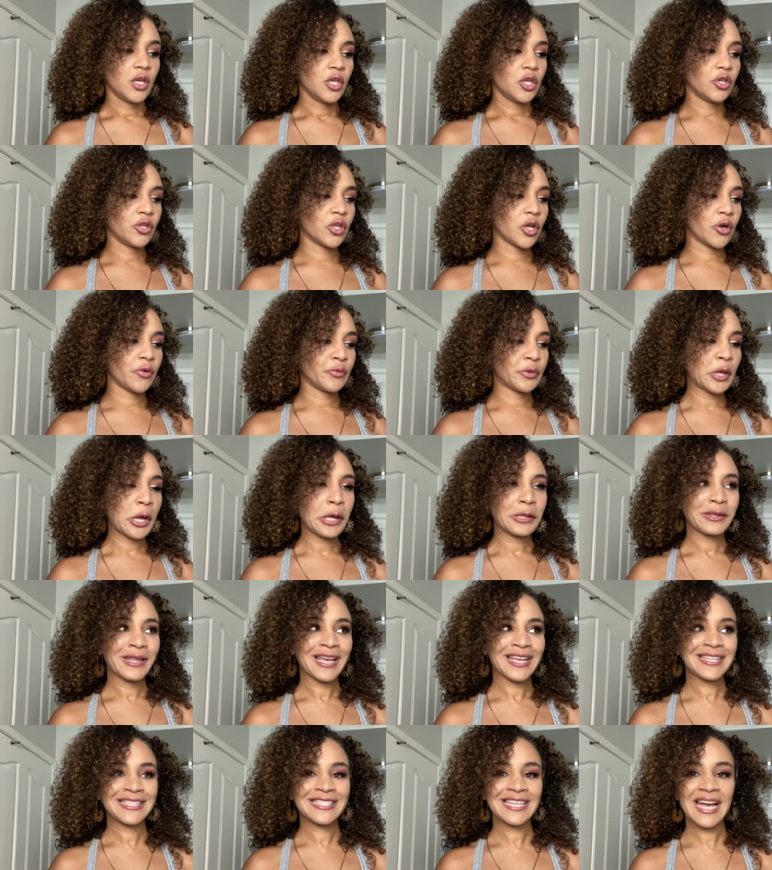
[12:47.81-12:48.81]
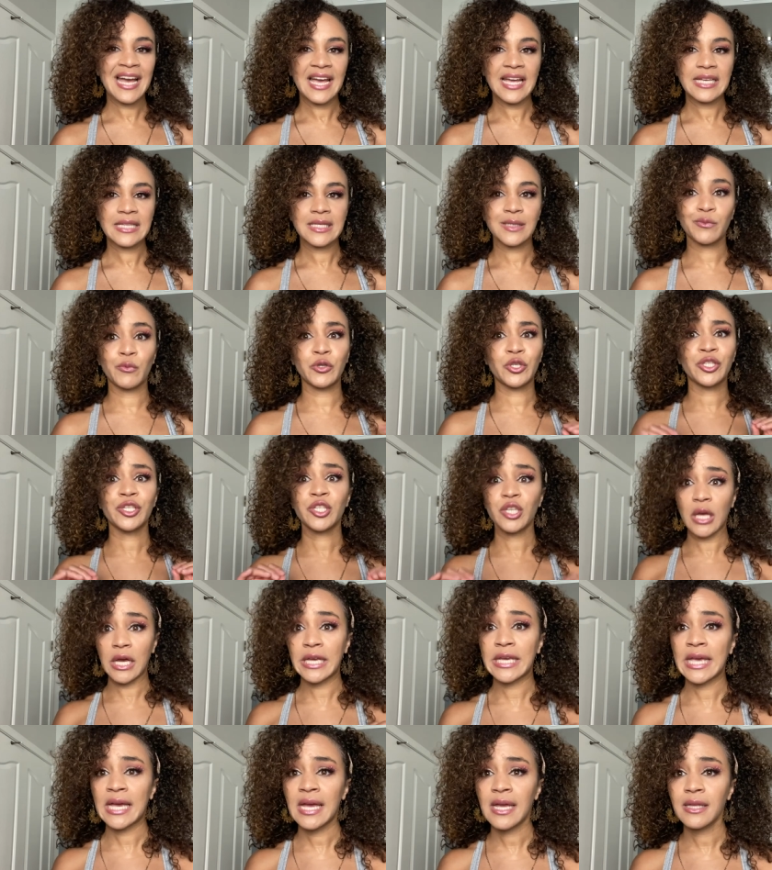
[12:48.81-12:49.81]
you know, not like tights, which
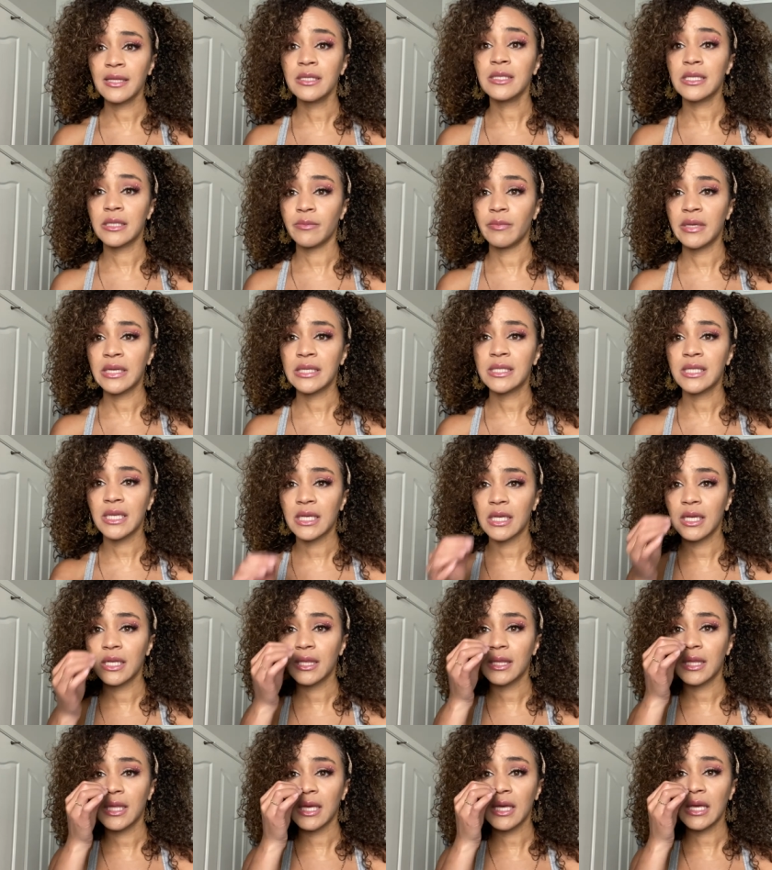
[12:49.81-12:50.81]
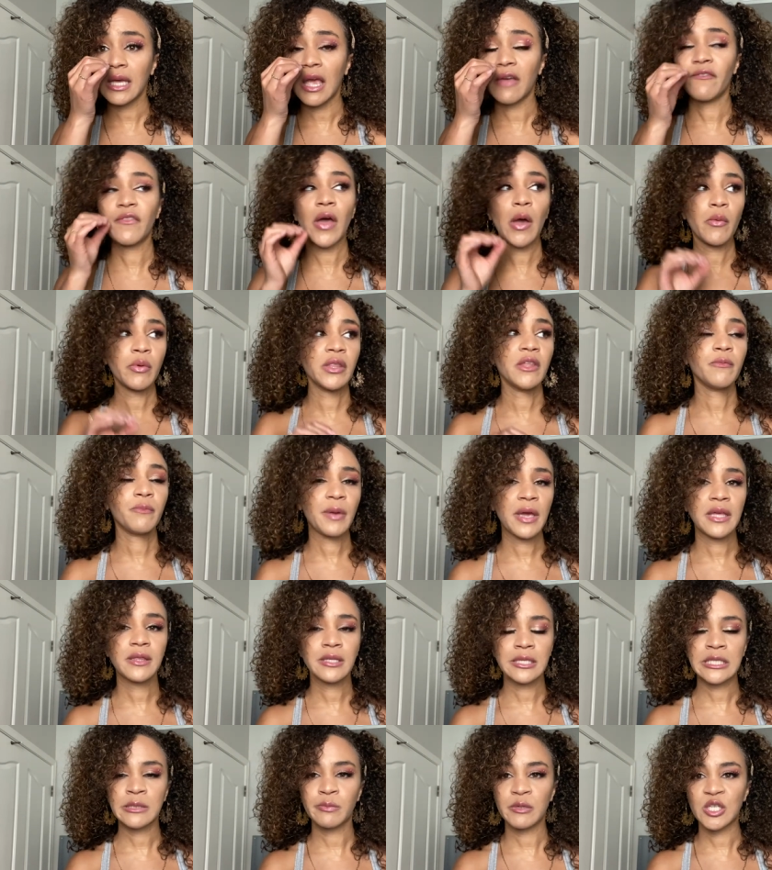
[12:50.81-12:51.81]
again, to me is a good thing. If I would have
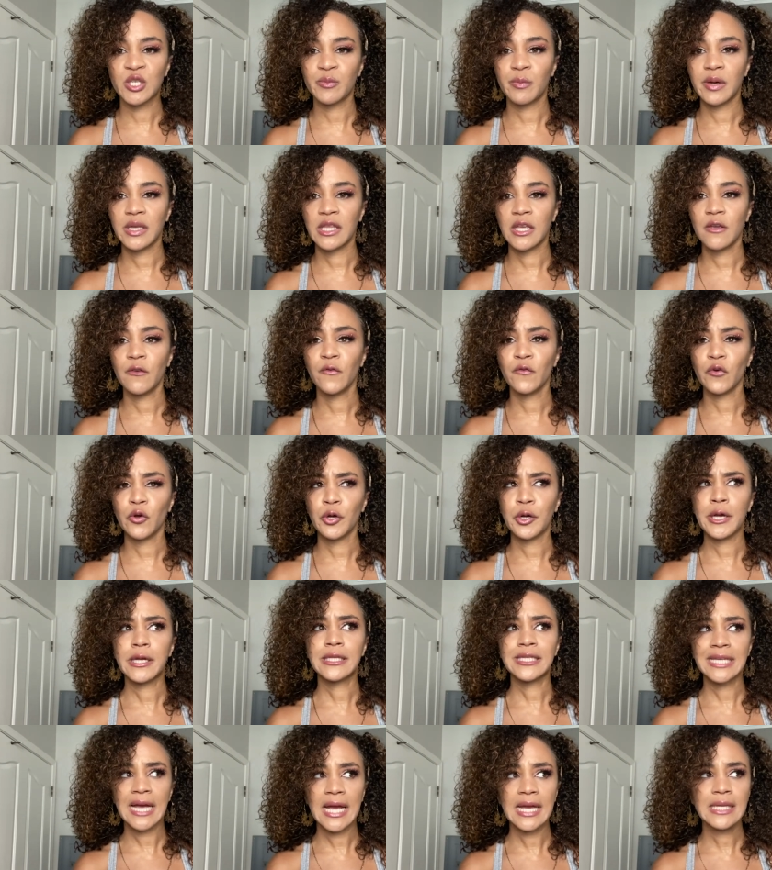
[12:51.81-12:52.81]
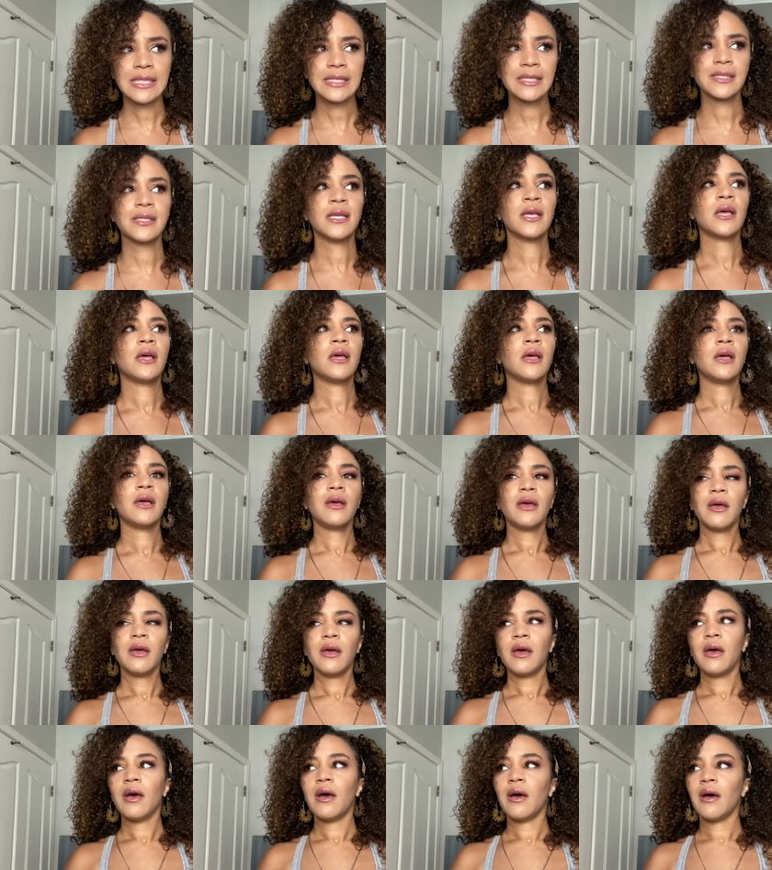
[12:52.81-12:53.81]
paid this much money for tights,
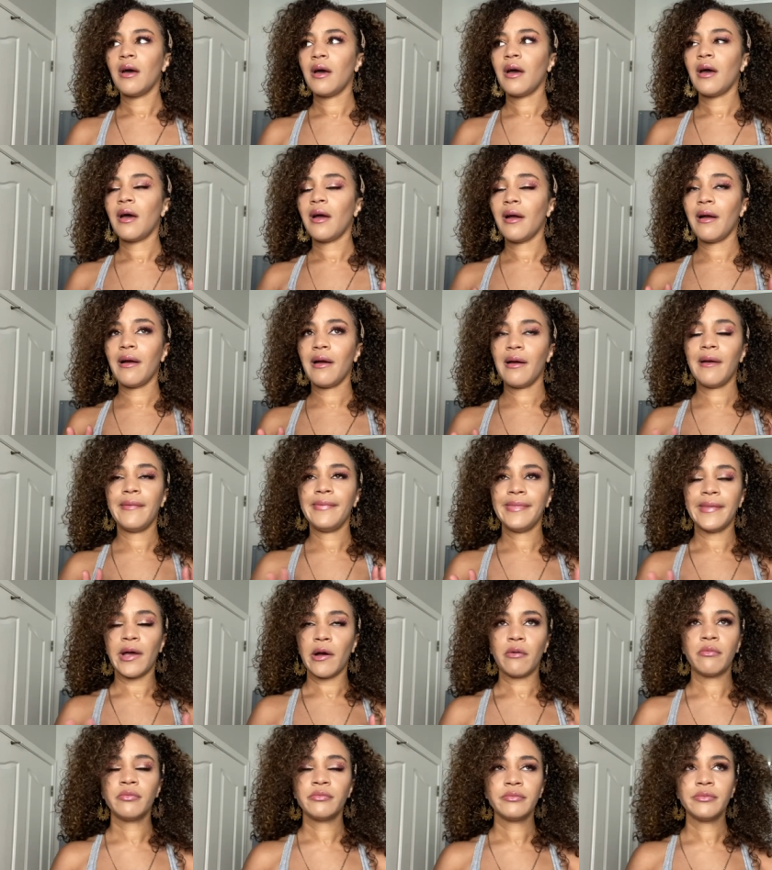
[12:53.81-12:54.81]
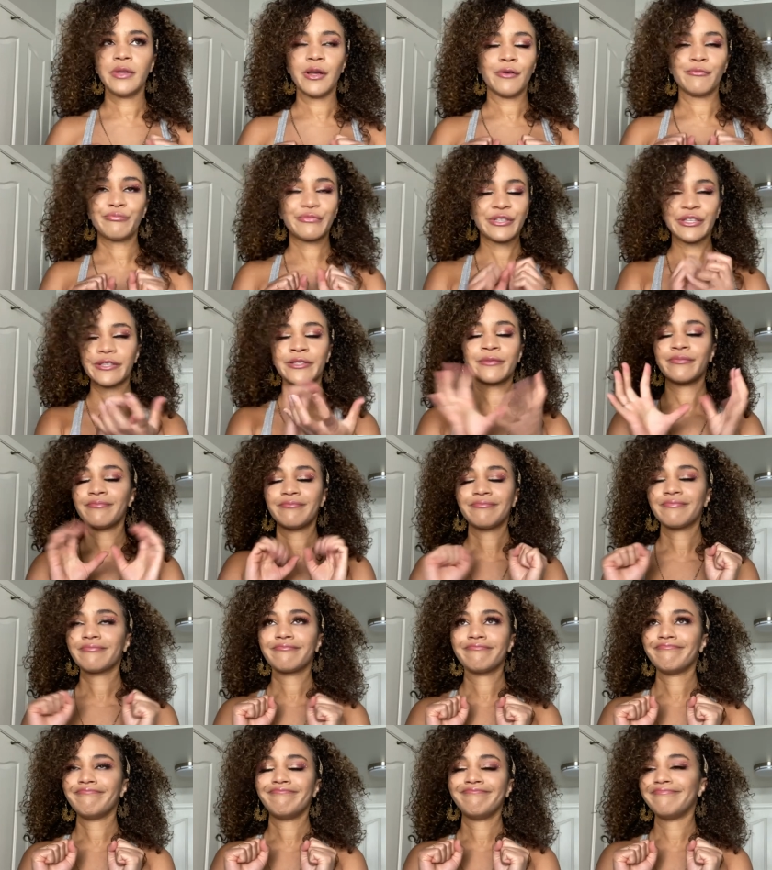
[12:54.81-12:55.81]
no, no, just
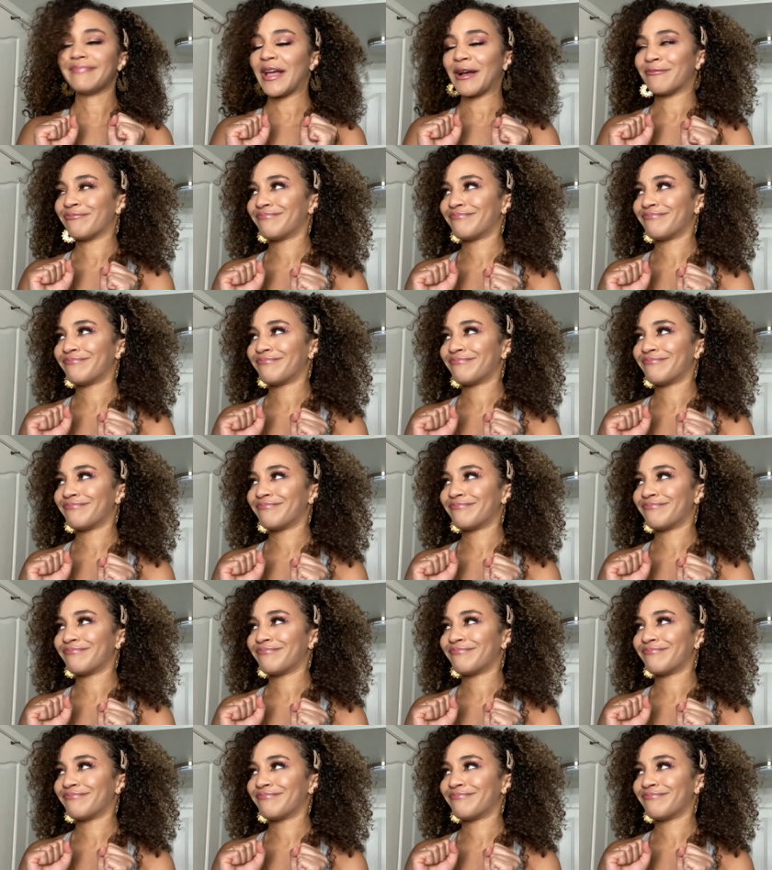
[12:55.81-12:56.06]
no,